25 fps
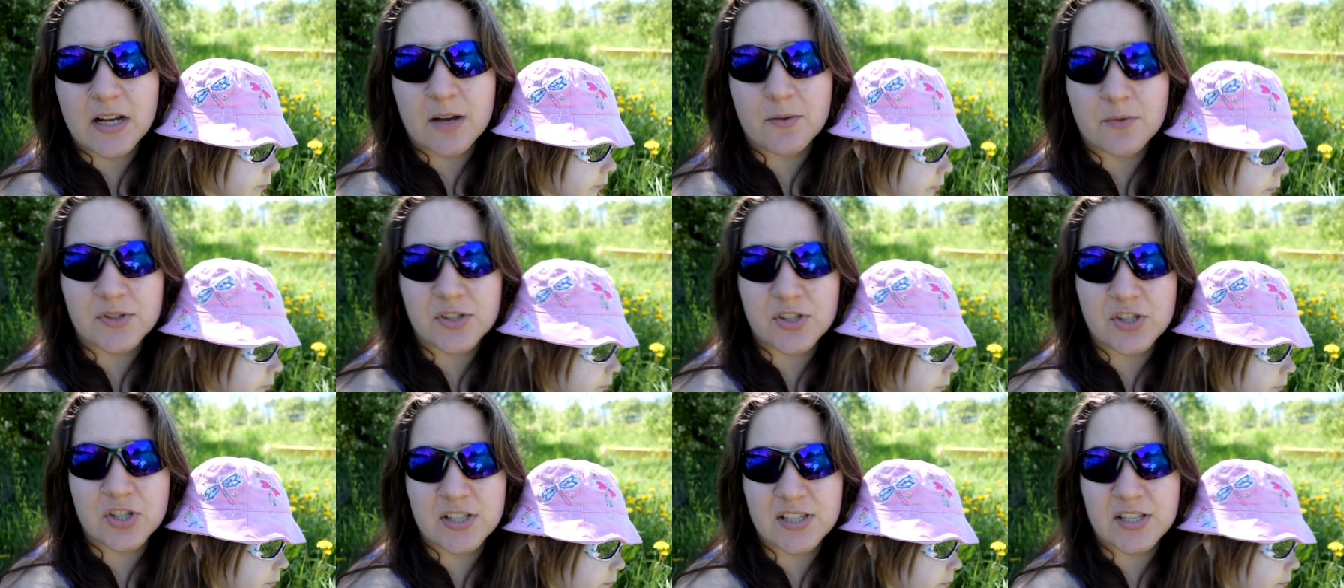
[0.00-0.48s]
I
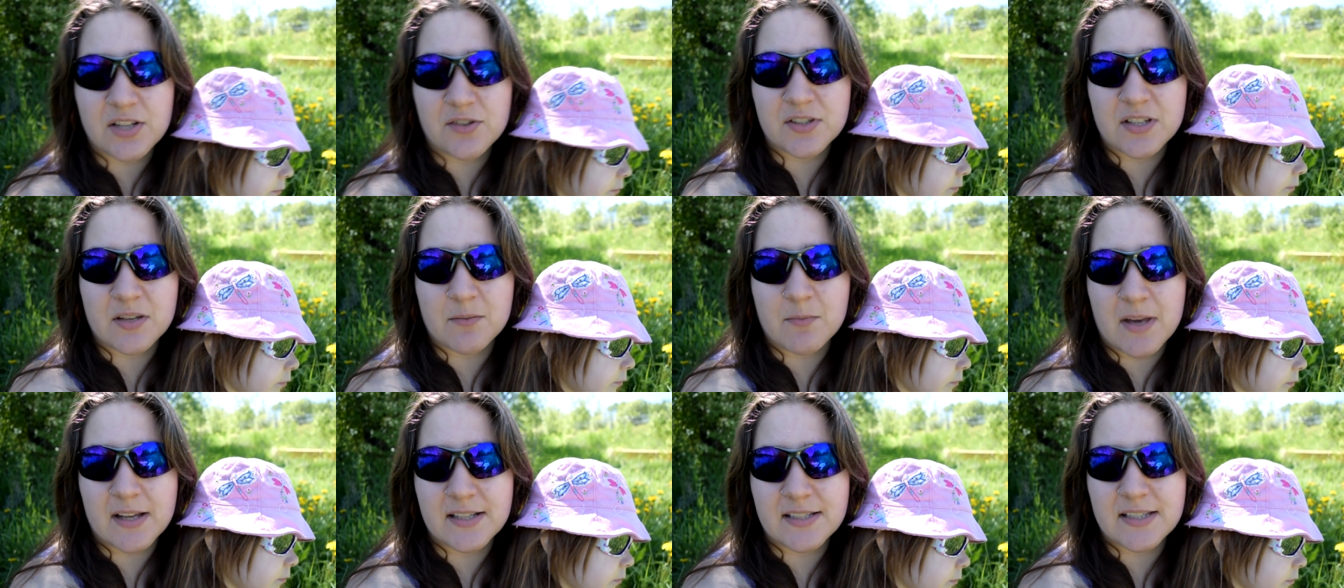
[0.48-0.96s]
was just
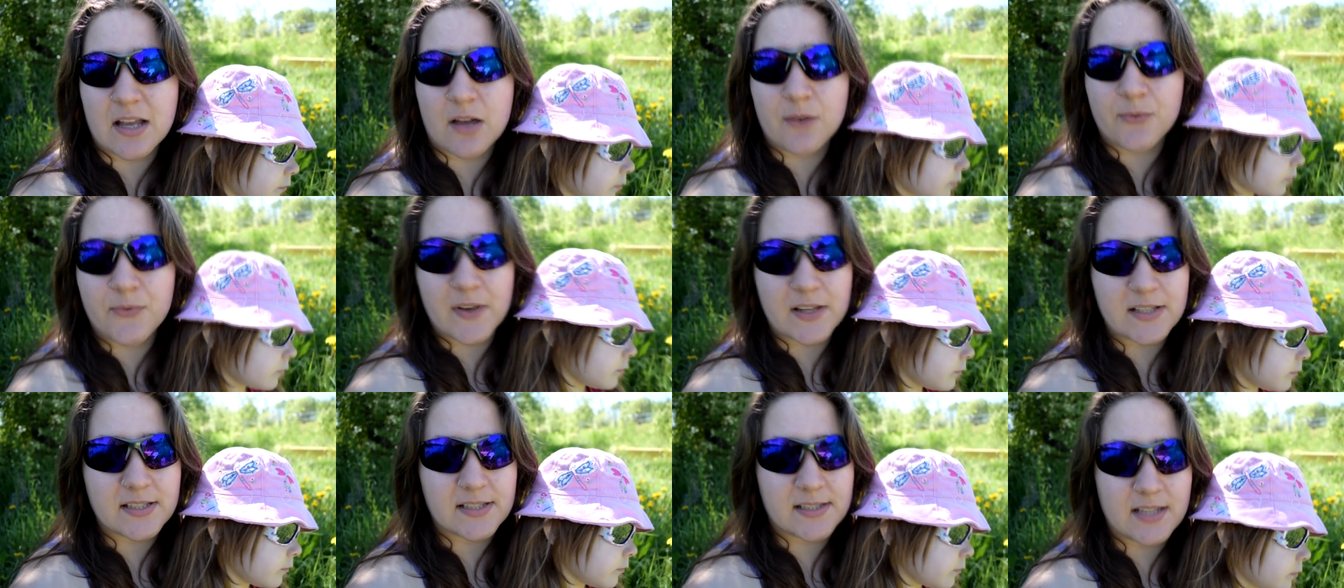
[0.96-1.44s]
using
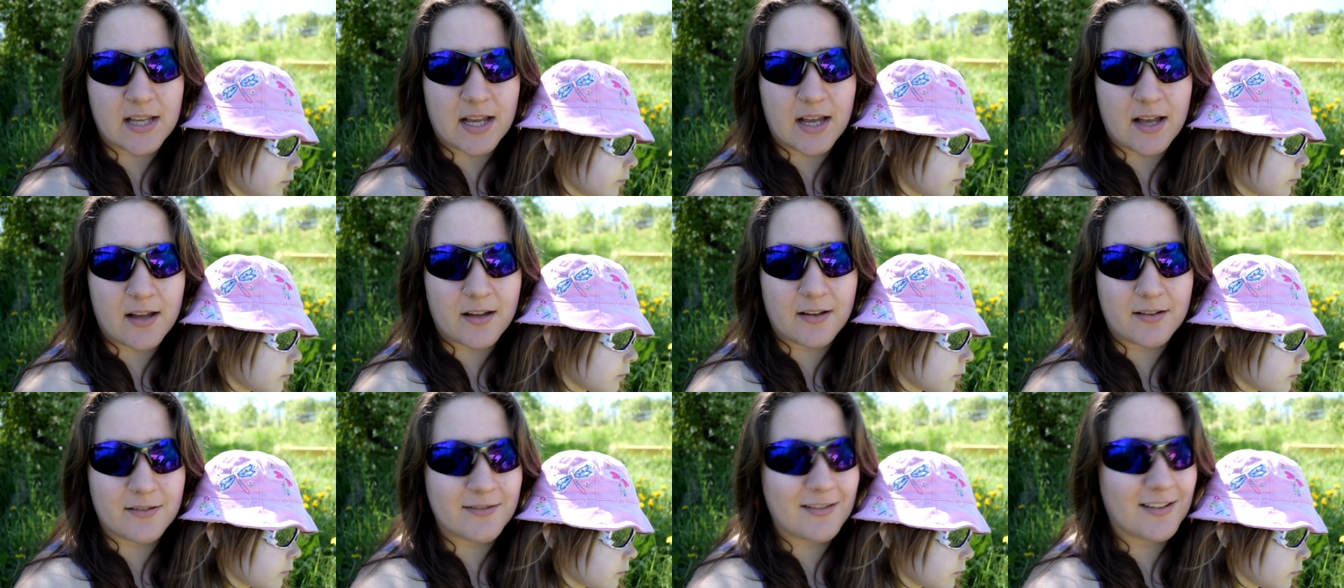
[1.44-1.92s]
myself as
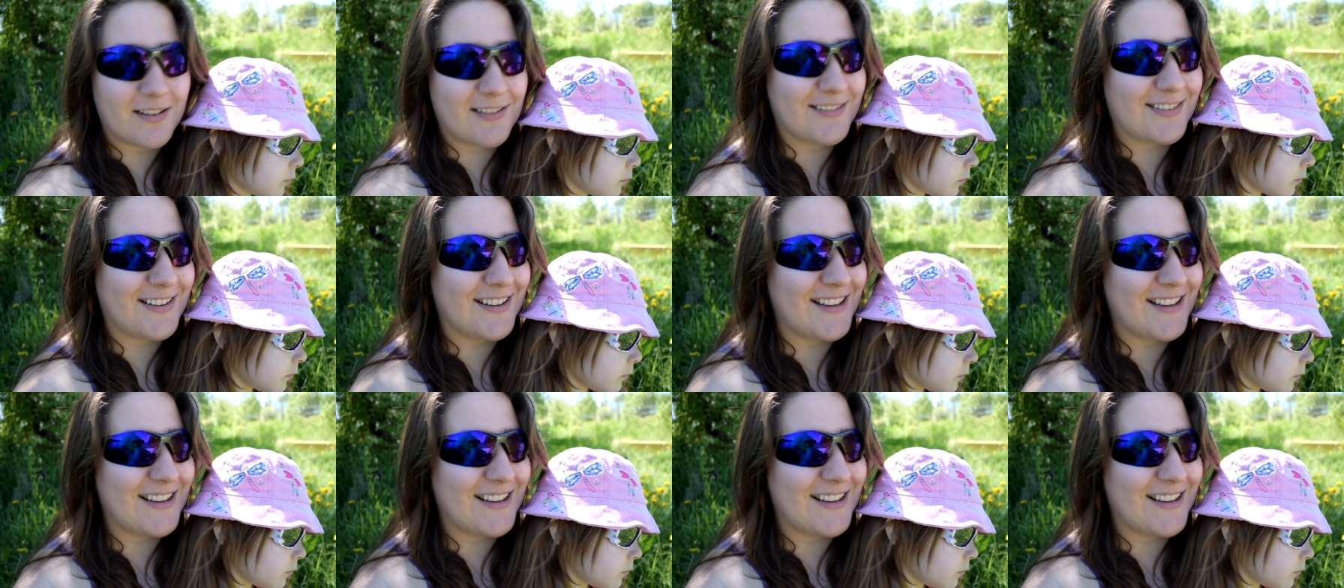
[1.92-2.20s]
uh, an,